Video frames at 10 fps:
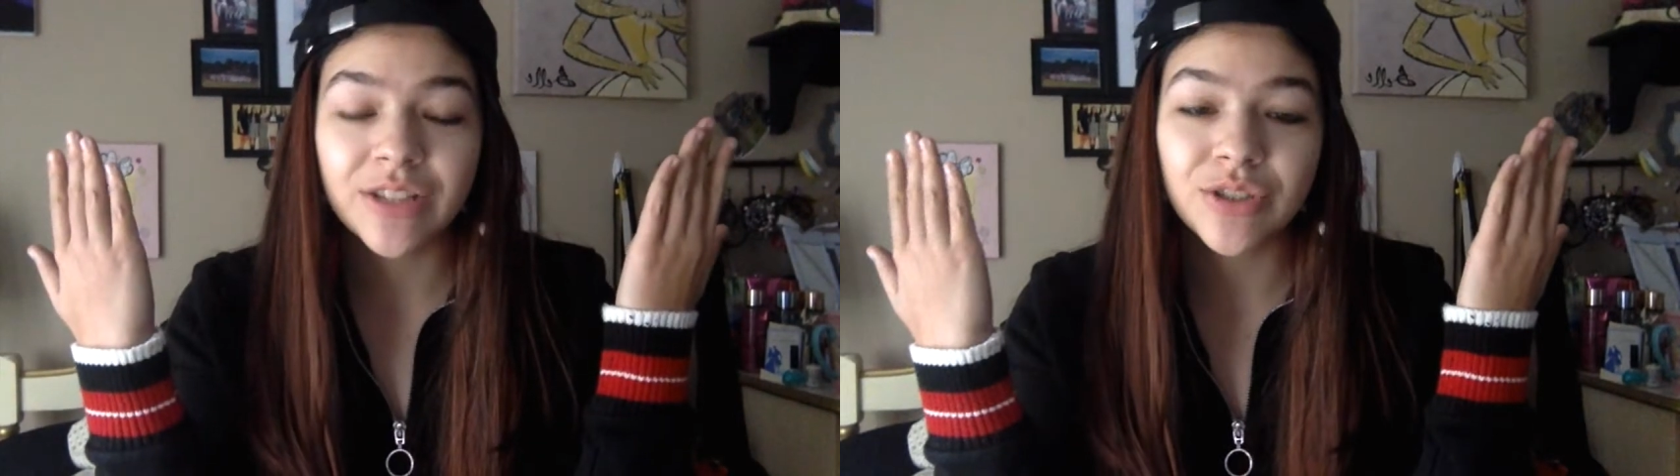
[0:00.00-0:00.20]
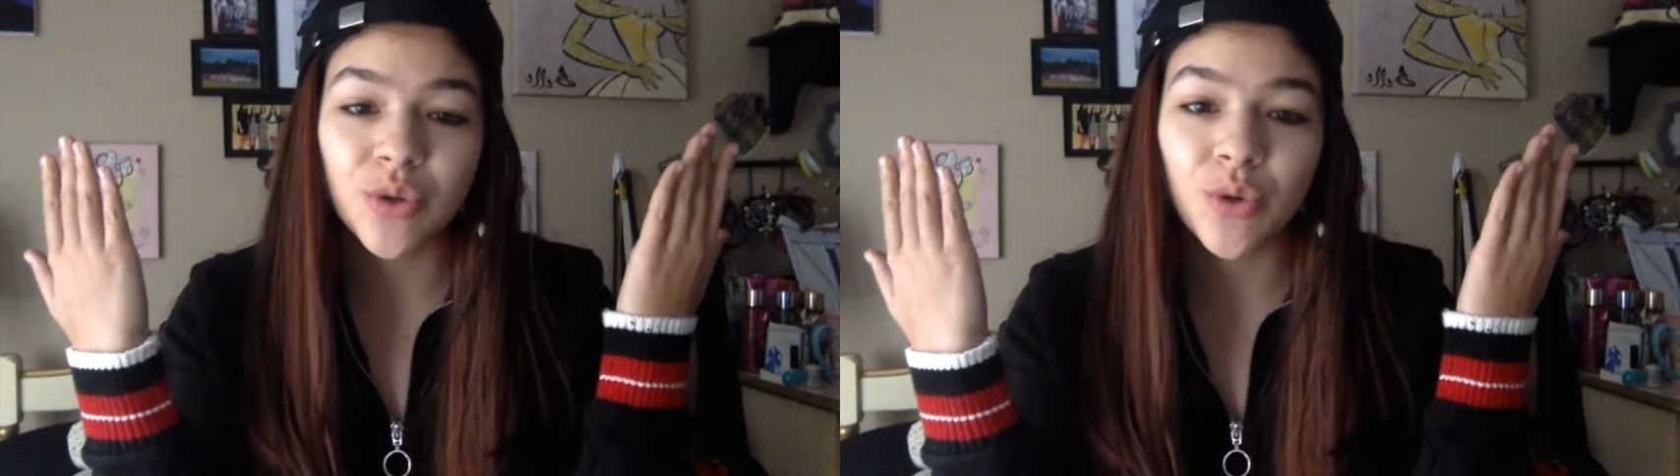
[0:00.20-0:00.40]

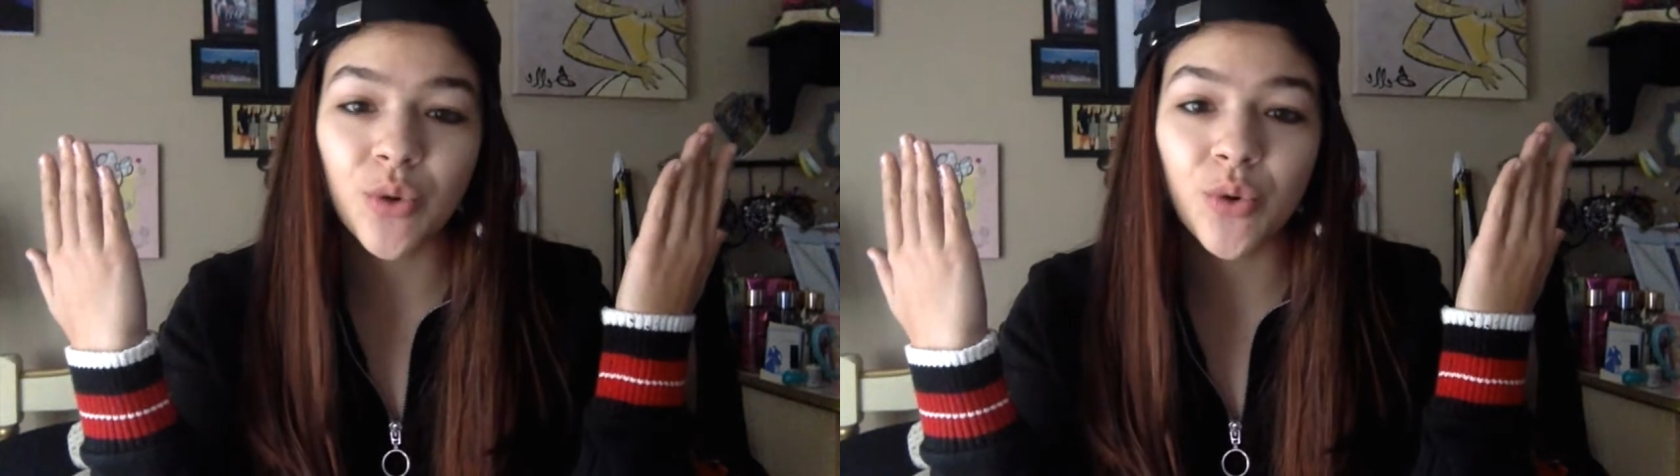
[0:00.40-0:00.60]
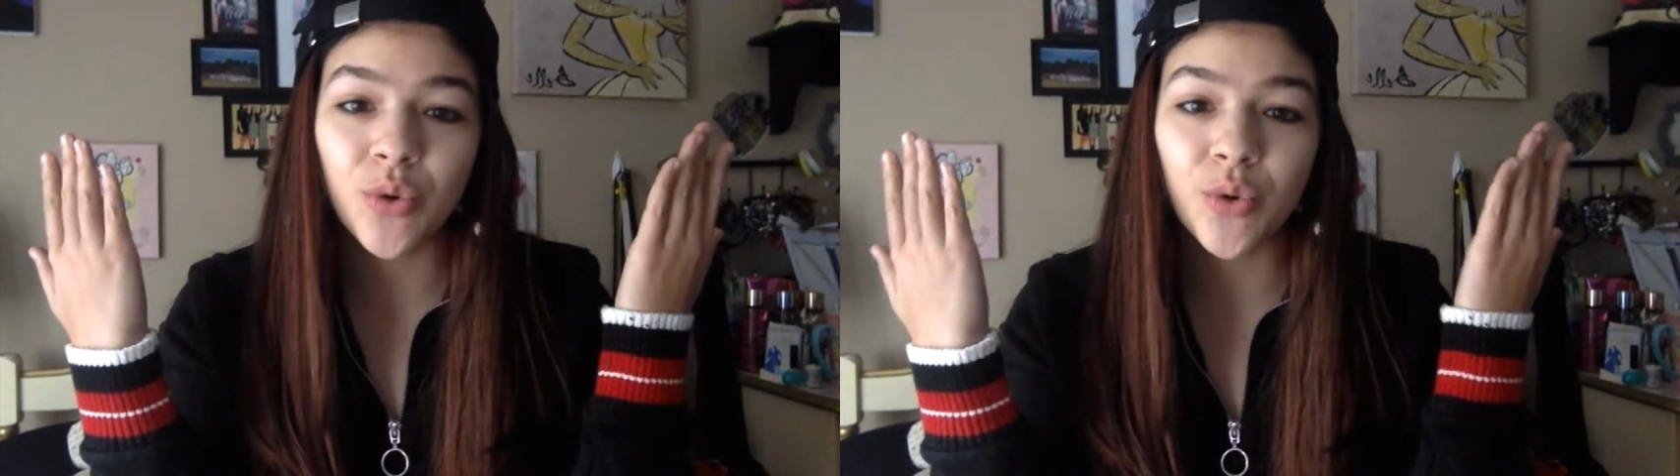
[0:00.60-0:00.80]

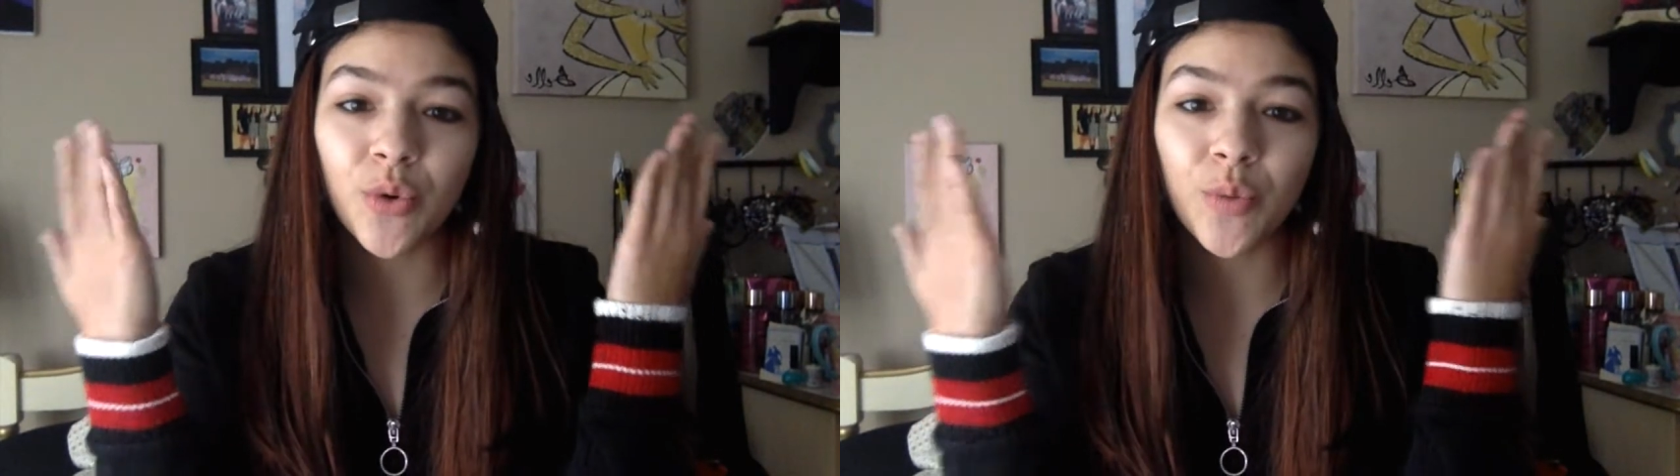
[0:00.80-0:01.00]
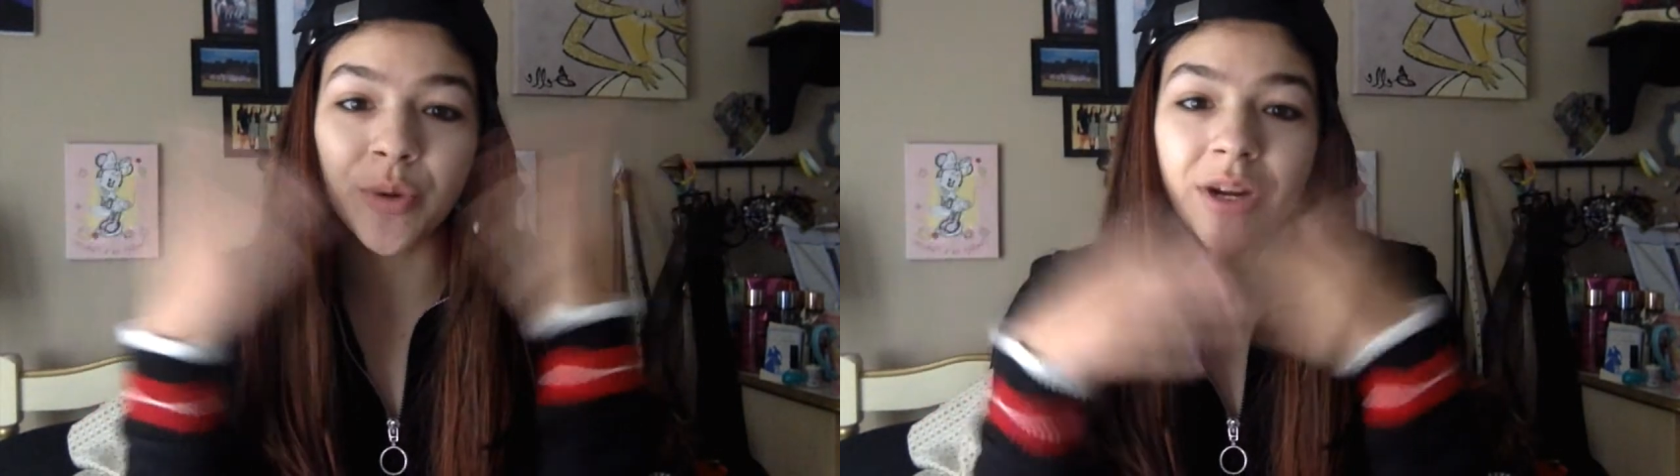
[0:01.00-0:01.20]

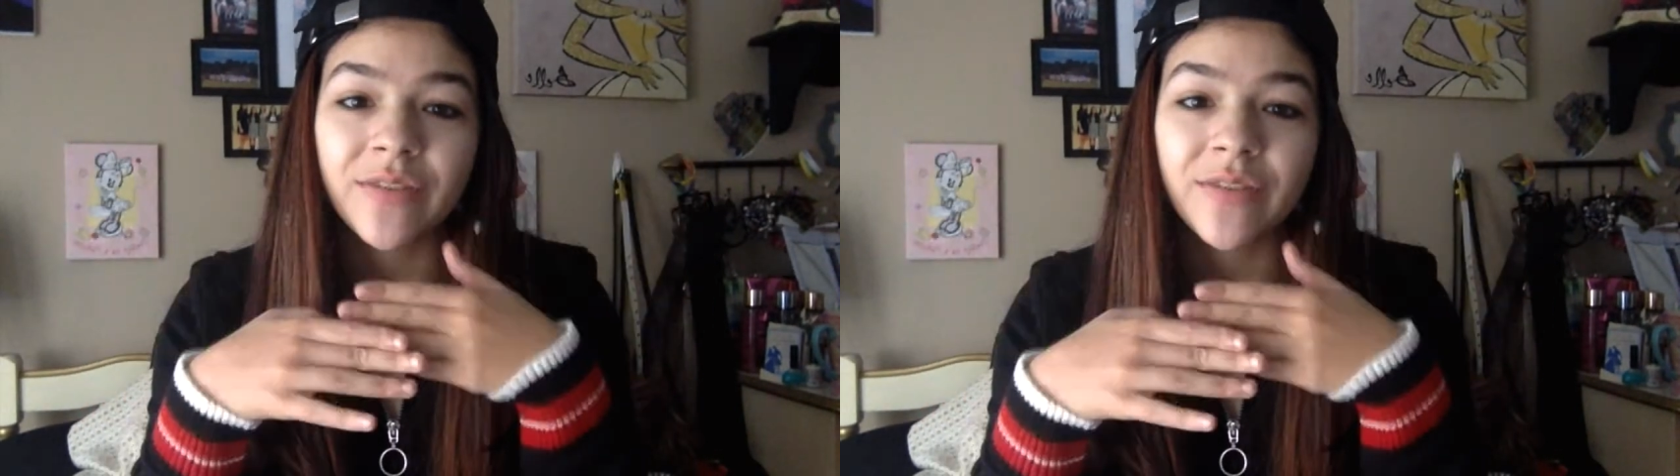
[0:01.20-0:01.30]
to pretty